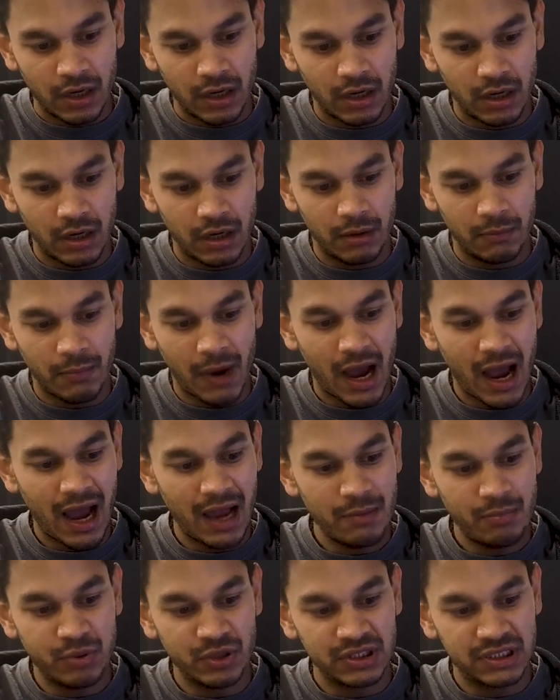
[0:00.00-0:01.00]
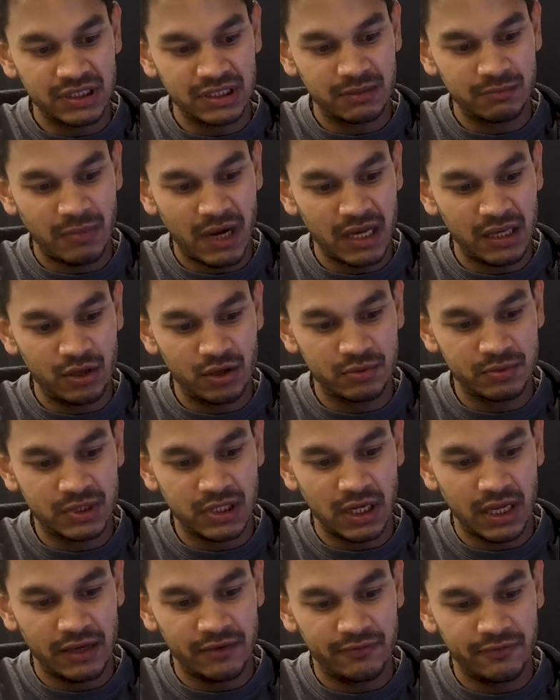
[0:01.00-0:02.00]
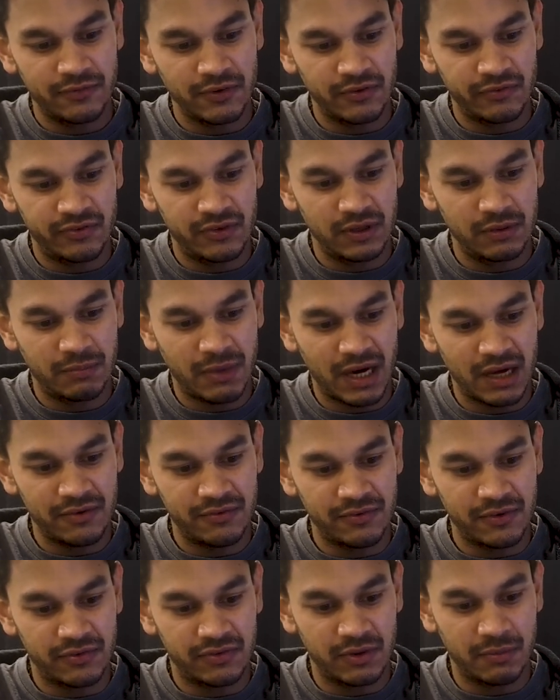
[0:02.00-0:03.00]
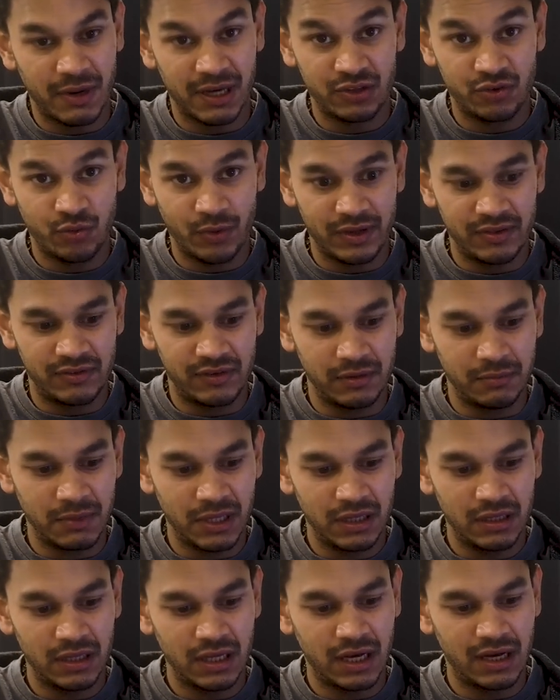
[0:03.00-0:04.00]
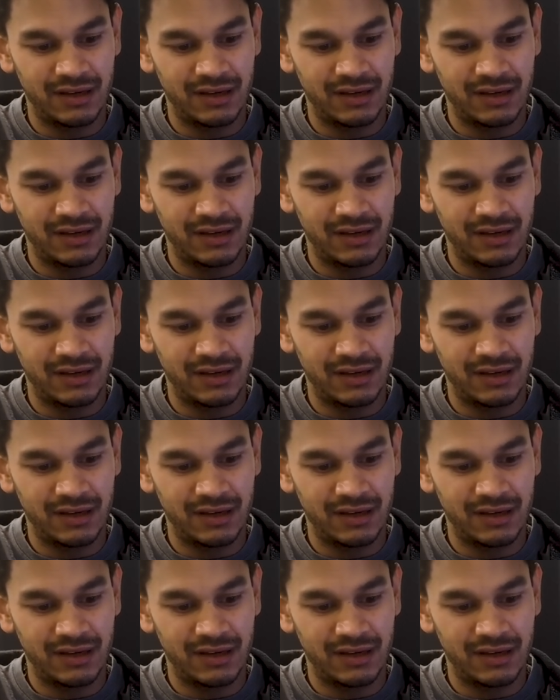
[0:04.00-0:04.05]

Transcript: um, I printed my cubes are like 50 by 50 by 20 mil,